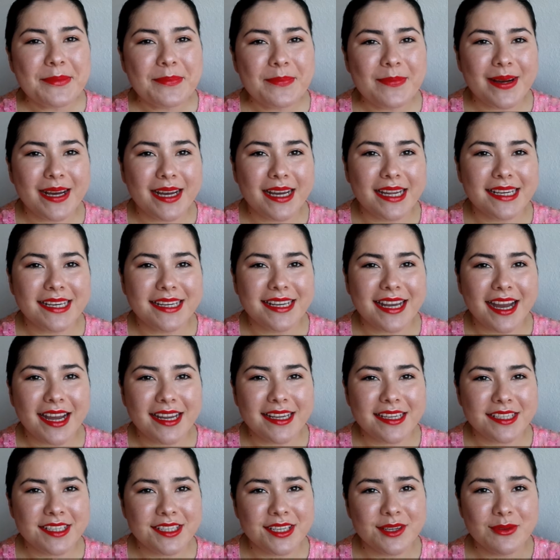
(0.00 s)
but
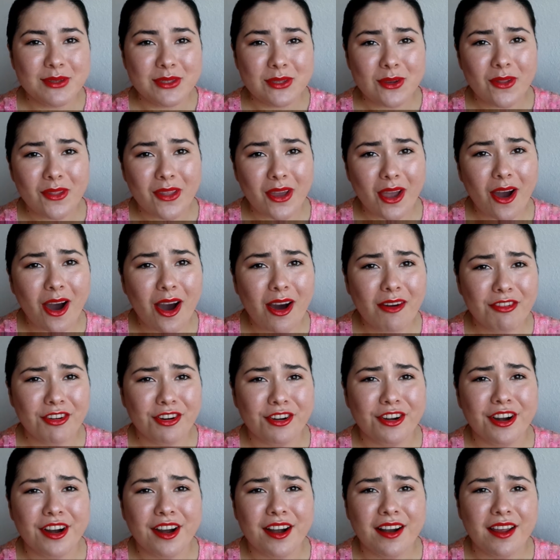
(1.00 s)
she was on the
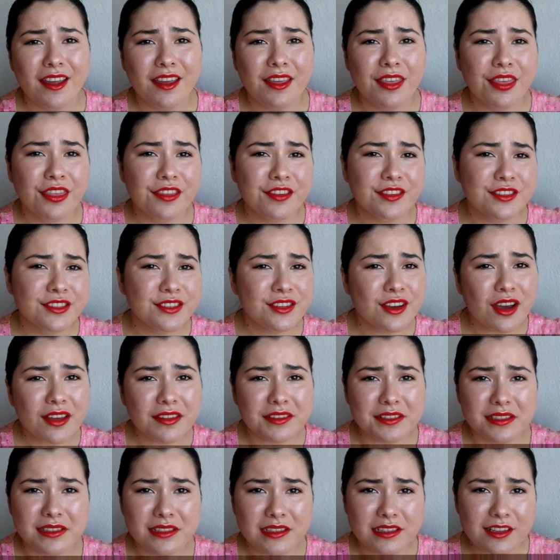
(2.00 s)
cover and I saw
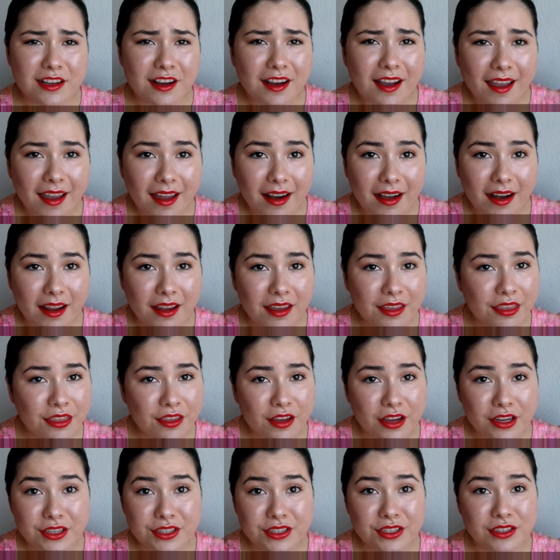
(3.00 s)
this look and I
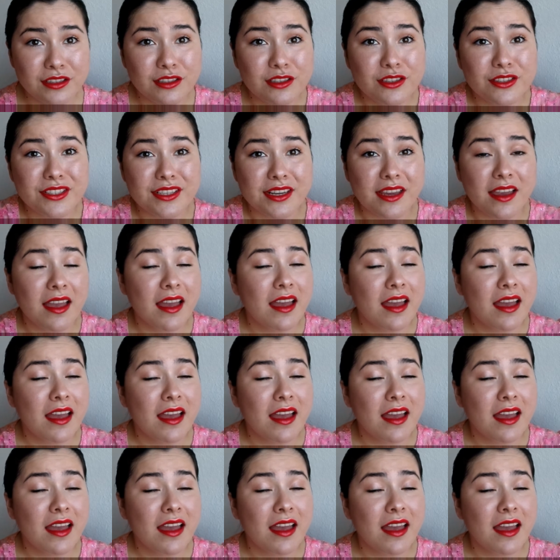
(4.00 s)
thought she looked